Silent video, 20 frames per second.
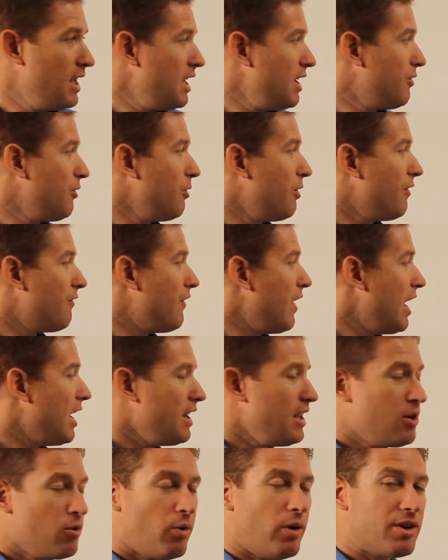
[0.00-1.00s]
If you have
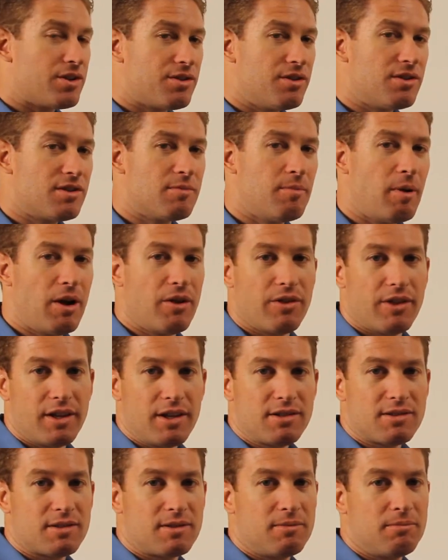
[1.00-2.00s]
any questions about
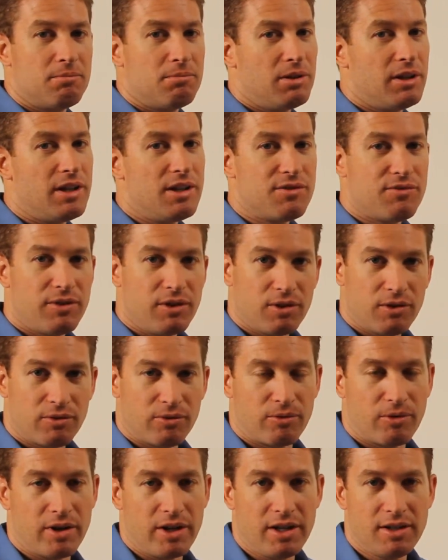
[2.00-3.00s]
this, please feel
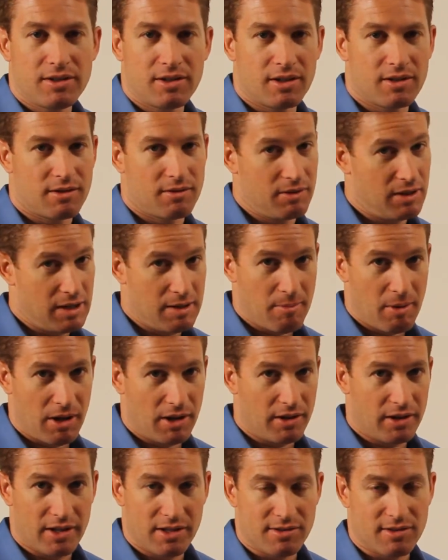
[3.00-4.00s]
free to
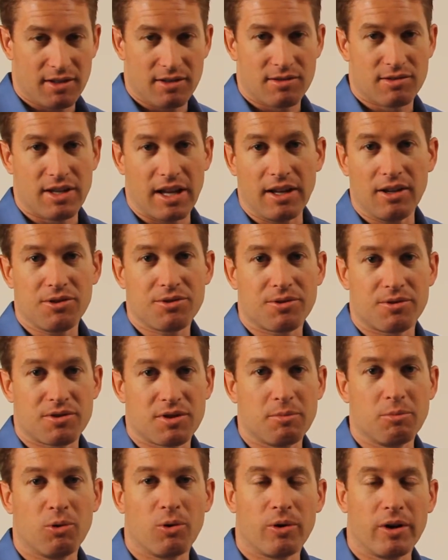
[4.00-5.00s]
email us at sales or
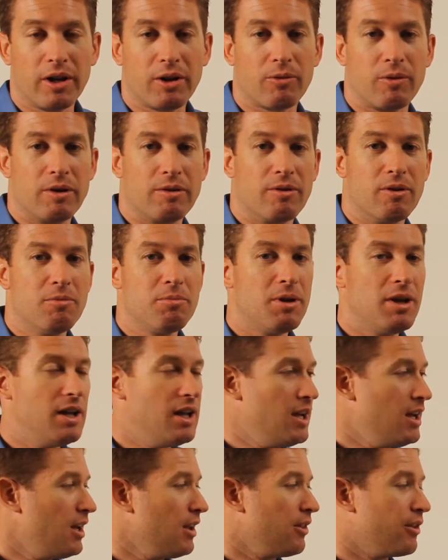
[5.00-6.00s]
support@GreenRope.
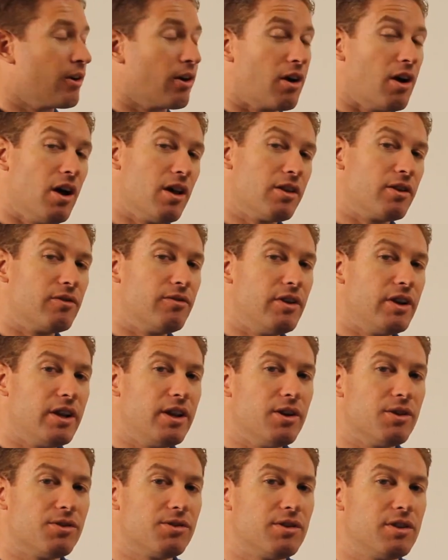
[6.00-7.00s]
There are other
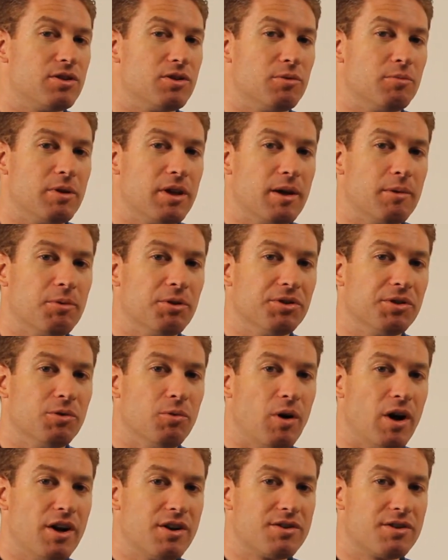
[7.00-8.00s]
videos that you'll be able to
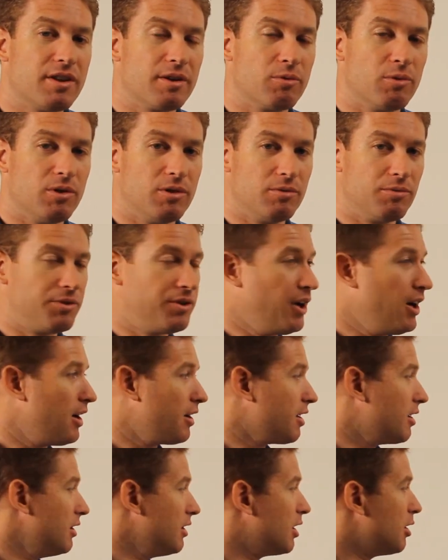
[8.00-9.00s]
watch that will
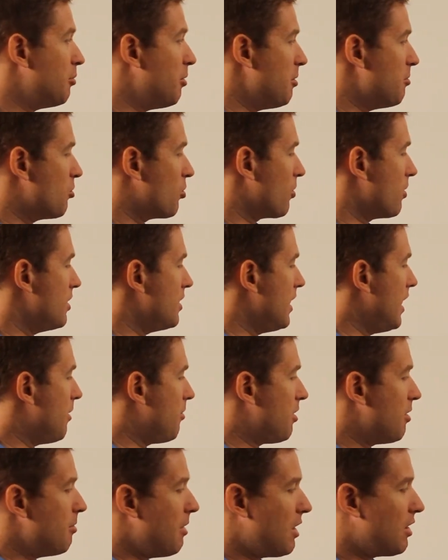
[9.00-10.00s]
talk a little bit more in
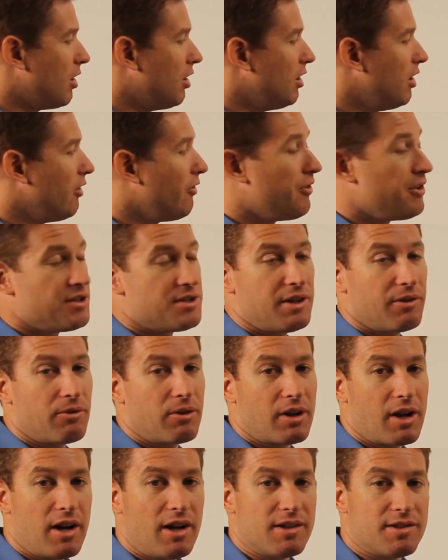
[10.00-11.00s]
depth about all of these
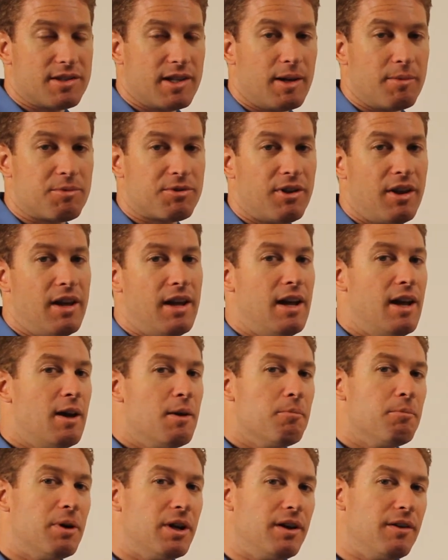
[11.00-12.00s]
different concepts.
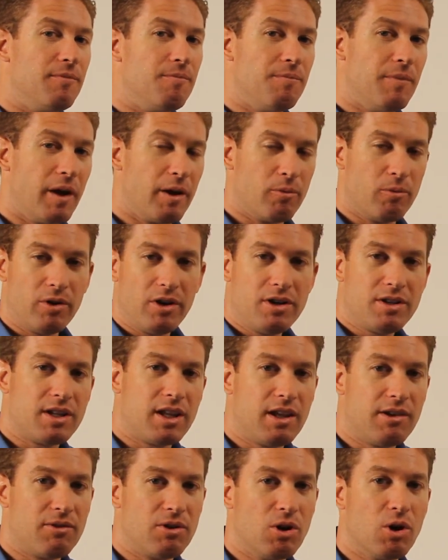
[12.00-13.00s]
But I wanted to
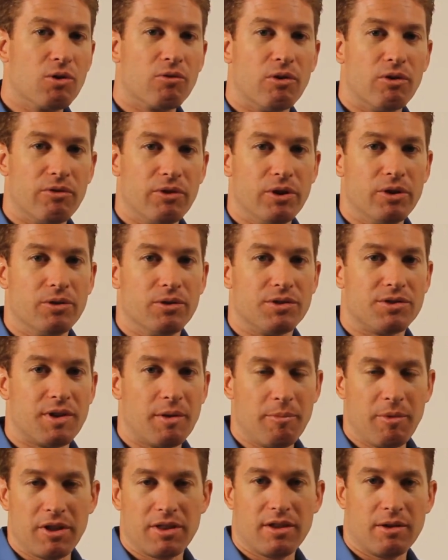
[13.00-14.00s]
give an overview,
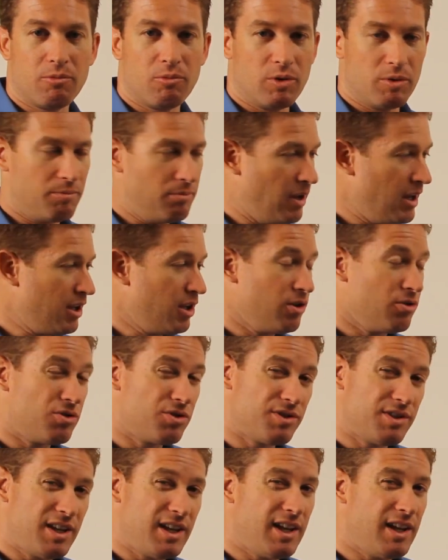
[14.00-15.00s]
something that would make you
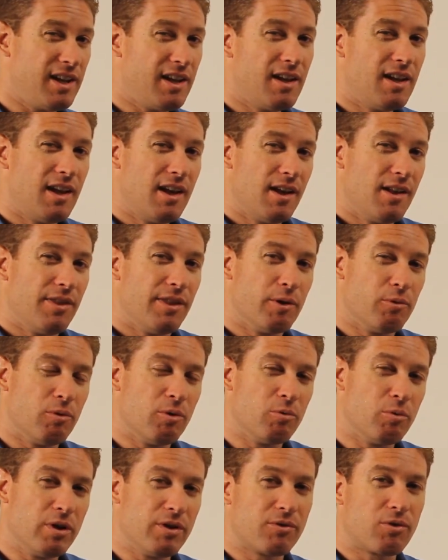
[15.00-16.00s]
see that
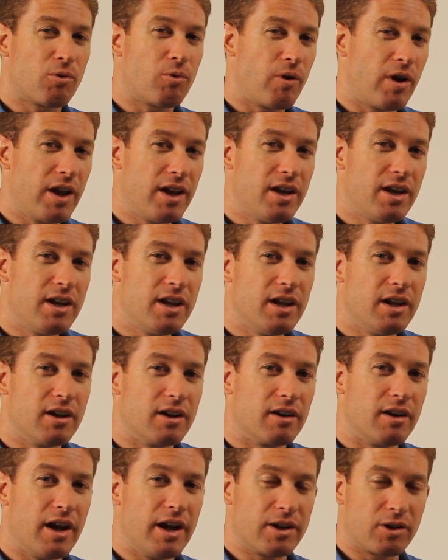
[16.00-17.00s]
what we have created
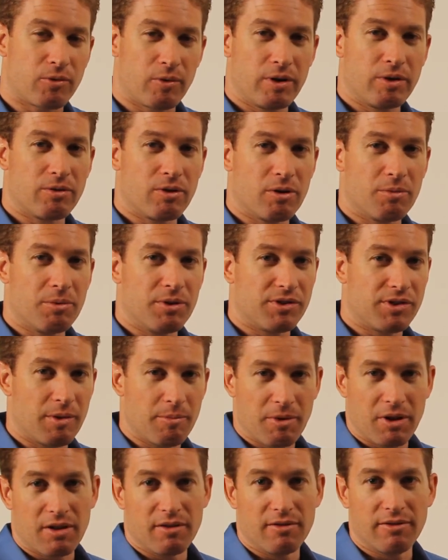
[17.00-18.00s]
here at GreenRope is
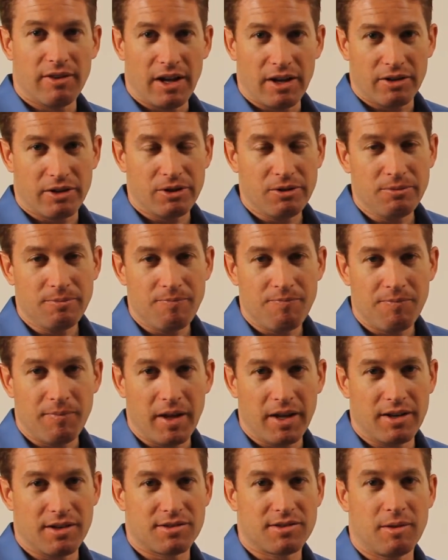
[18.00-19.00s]
something of value
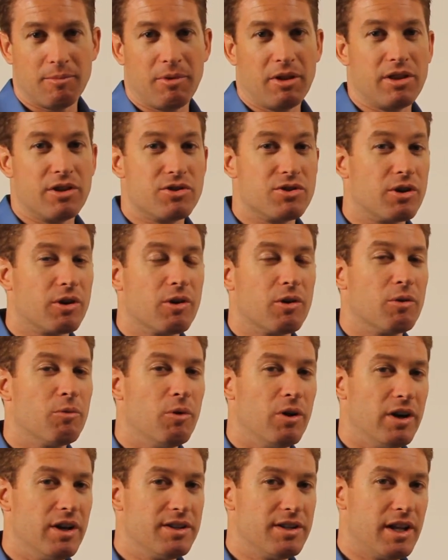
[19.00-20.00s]
and is something that you're going to
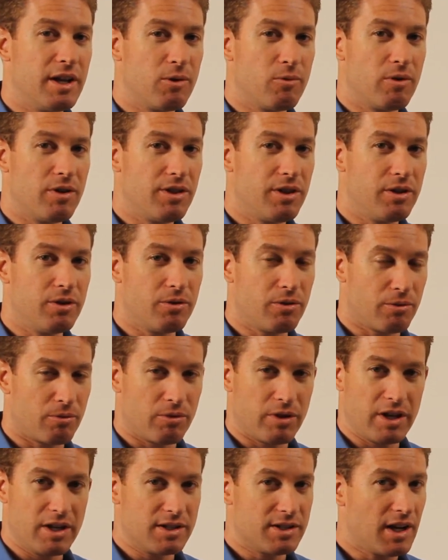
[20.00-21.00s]
want to take with you
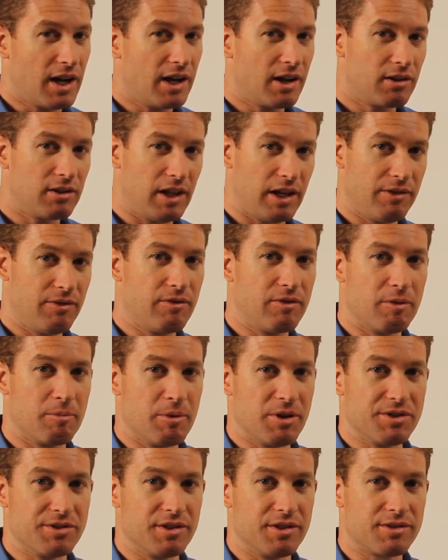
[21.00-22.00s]
through the entire life of your
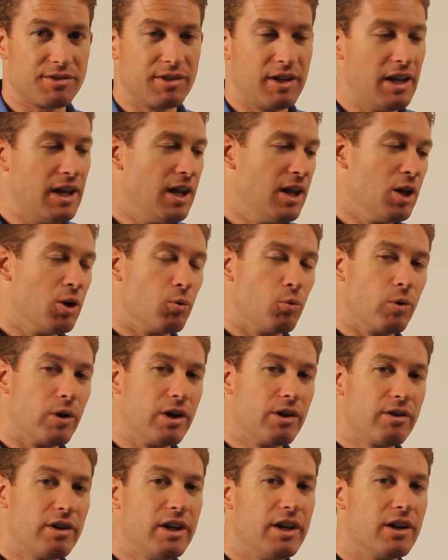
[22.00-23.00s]
business.
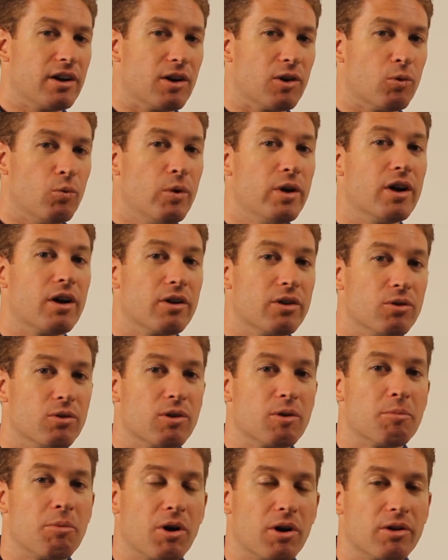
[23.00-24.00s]
We're here, we are
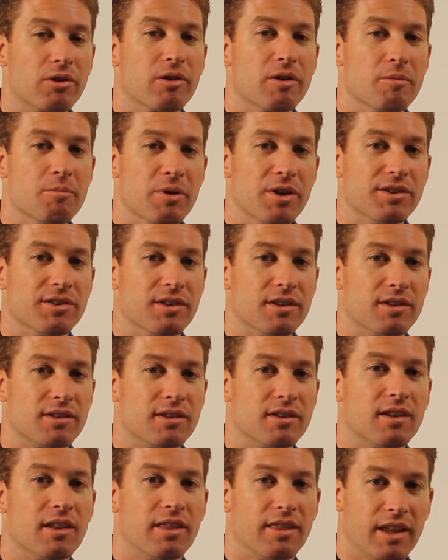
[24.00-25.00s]
your partner in
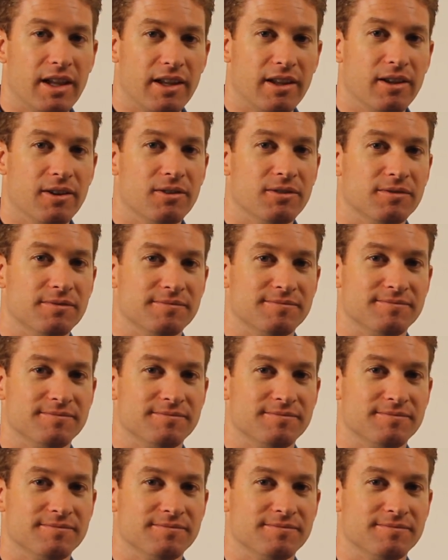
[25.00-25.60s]
business. Thank you.